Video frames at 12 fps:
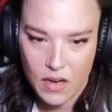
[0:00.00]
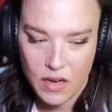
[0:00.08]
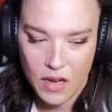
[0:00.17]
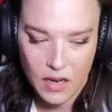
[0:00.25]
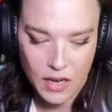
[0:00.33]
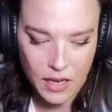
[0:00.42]

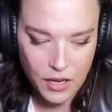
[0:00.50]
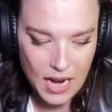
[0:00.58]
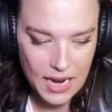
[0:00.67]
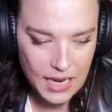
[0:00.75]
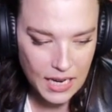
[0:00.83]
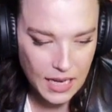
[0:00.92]
No, no, you
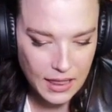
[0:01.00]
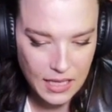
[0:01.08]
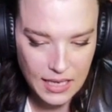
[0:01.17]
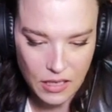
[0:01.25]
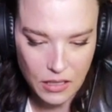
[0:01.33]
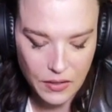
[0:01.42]
kind of hit the
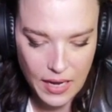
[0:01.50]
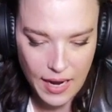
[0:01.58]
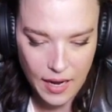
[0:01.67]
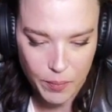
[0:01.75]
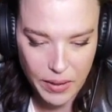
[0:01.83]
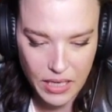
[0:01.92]
nail on the
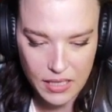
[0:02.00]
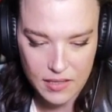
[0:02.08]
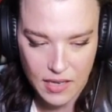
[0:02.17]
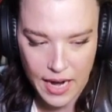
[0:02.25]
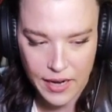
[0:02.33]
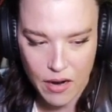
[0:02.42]
head
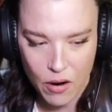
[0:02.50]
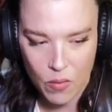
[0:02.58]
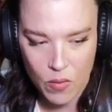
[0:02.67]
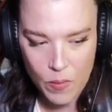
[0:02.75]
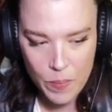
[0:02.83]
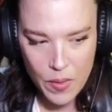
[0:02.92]
because I
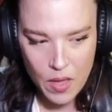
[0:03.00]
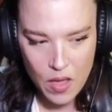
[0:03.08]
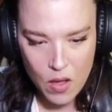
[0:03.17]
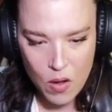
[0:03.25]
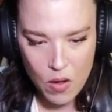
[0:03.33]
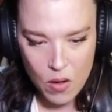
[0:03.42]
know
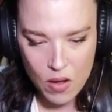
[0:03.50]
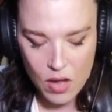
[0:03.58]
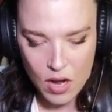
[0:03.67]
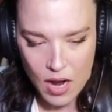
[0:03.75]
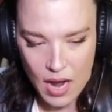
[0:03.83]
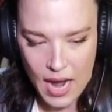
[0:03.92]

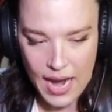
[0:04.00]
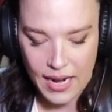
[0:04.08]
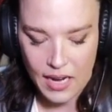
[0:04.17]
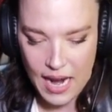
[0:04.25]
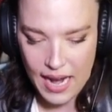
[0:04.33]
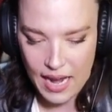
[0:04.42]

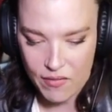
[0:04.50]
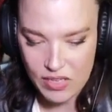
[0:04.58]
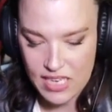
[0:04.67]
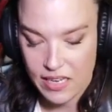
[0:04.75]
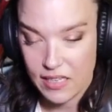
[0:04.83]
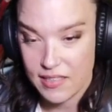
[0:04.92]
I I have a
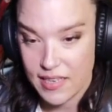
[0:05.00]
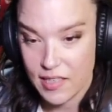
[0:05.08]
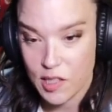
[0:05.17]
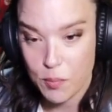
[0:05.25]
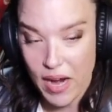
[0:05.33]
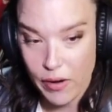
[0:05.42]
tendency
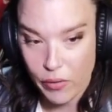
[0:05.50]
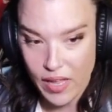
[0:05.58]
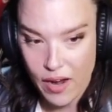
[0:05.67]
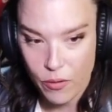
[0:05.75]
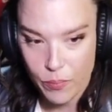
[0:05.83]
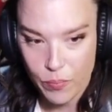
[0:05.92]
to spiral
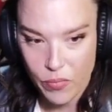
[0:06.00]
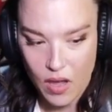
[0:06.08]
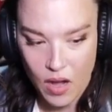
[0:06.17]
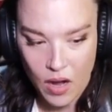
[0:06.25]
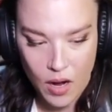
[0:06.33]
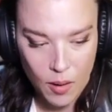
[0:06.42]
out
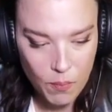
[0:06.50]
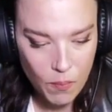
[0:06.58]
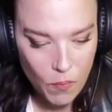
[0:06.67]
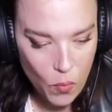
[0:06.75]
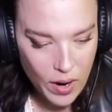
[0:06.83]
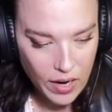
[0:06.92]

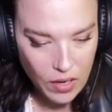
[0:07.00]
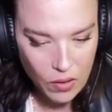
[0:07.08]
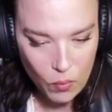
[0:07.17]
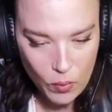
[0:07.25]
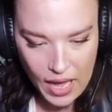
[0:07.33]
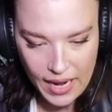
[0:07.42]
um, when
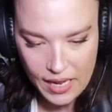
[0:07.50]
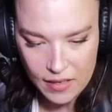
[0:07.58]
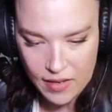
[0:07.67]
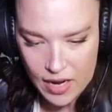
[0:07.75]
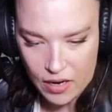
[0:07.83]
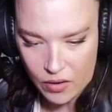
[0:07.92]
when I
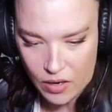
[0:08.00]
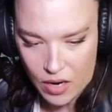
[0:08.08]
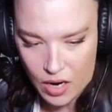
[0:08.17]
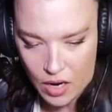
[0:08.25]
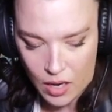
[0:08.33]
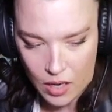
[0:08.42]
get down.
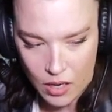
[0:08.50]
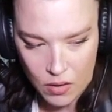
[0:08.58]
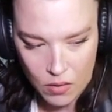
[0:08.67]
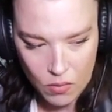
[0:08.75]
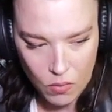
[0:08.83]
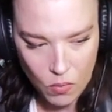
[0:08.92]
Uh,
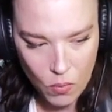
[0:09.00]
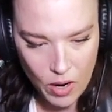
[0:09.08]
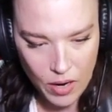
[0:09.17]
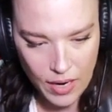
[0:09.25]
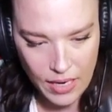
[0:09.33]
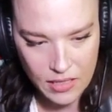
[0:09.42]

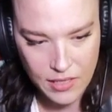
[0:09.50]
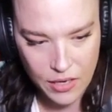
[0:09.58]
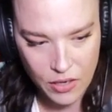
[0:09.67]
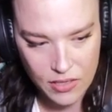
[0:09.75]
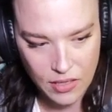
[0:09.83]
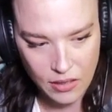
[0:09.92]
whereas
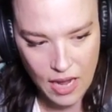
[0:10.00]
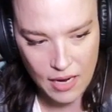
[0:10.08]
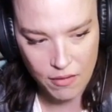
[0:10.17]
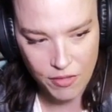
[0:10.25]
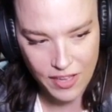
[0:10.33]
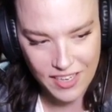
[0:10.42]
there is a
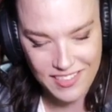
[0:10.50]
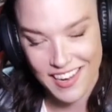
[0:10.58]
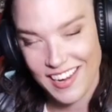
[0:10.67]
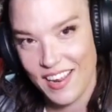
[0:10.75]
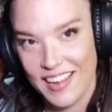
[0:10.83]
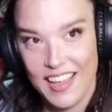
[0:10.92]
lot of things
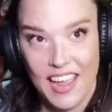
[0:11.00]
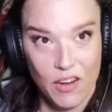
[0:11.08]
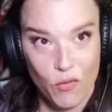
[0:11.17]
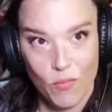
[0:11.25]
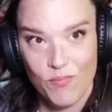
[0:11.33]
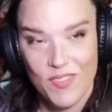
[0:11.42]
that
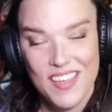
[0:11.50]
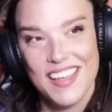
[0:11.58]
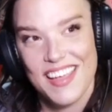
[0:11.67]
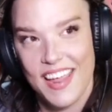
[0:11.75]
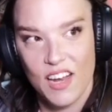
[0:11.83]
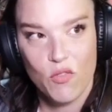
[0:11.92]
in
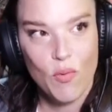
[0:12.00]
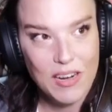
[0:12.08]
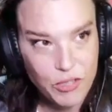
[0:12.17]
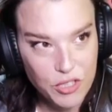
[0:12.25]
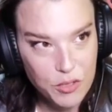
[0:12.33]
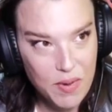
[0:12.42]
in
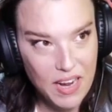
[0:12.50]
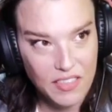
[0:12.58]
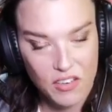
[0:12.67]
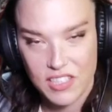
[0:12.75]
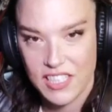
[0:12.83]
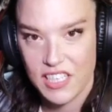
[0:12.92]
retrospect,
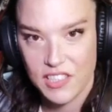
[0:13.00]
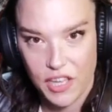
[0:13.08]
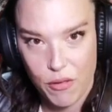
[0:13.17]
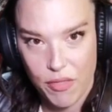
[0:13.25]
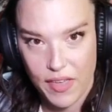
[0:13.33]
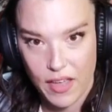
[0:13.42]
there's things that
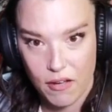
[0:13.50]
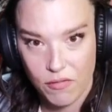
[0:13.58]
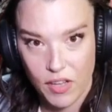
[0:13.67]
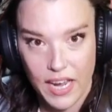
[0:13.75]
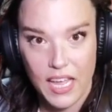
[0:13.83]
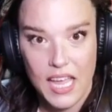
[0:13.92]
you think
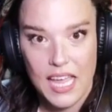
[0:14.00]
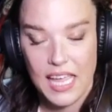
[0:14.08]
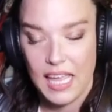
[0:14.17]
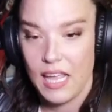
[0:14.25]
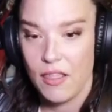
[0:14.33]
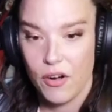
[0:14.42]
of like
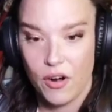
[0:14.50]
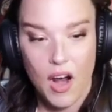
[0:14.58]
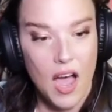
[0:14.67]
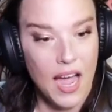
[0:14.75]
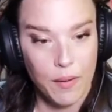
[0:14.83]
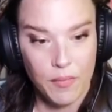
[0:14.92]
either
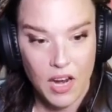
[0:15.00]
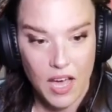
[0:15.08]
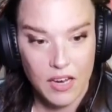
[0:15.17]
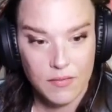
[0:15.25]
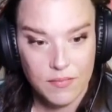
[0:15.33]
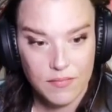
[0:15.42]
I'm
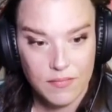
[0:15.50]
not